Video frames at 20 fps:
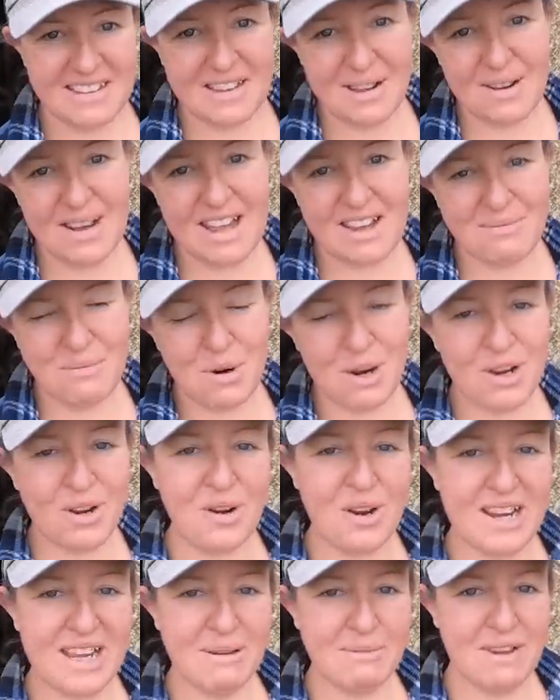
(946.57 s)
So I have more
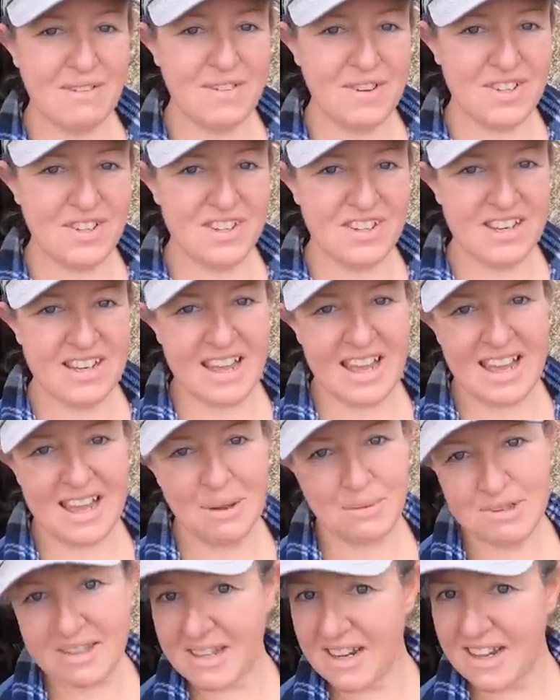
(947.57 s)
cork in my future today.
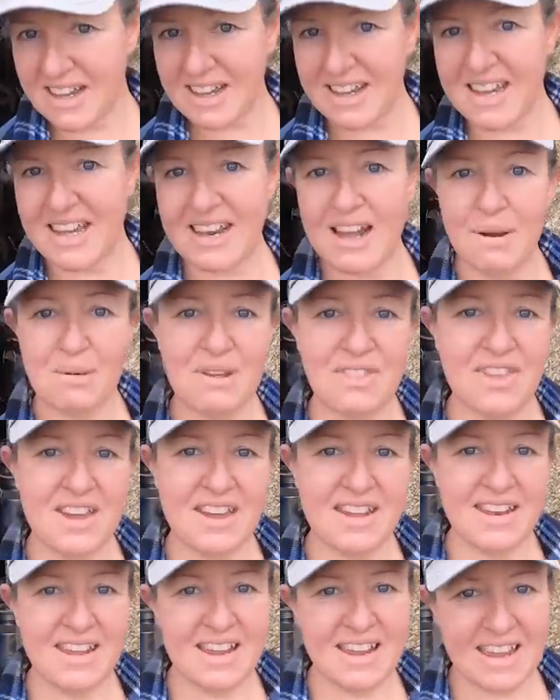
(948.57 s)
I'm just gonna get on with
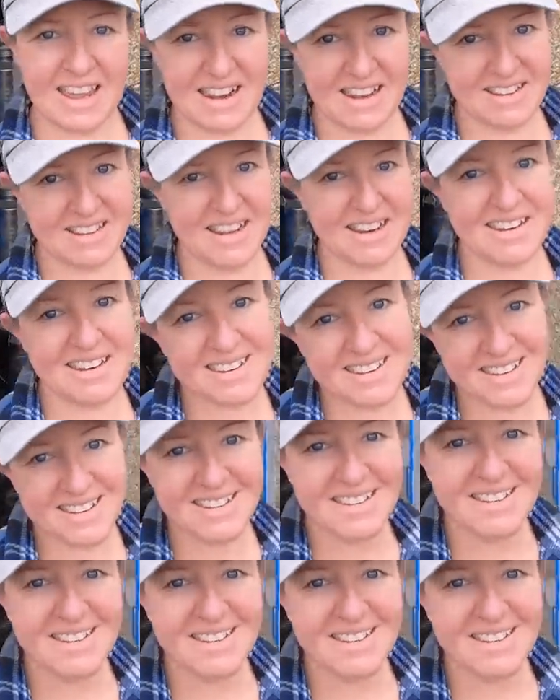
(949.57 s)
it and get it done.